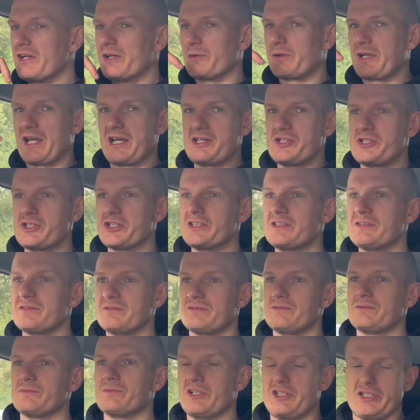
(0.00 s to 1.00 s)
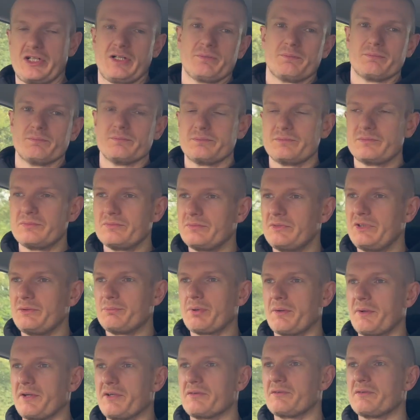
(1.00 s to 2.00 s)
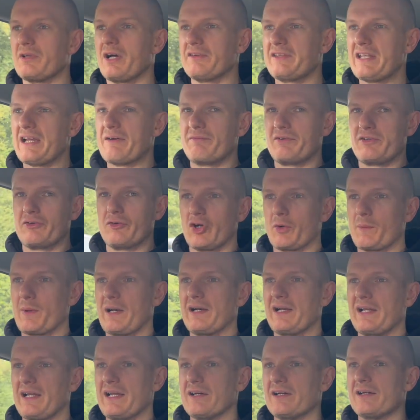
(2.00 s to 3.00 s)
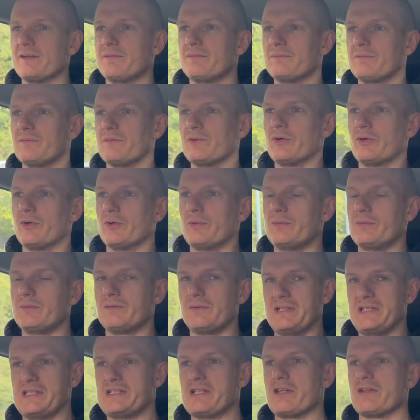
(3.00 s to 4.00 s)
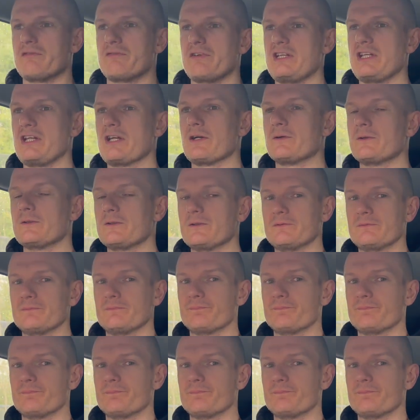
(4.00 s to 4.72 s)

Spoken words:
the location, which I'll definitely talk about later or in another video,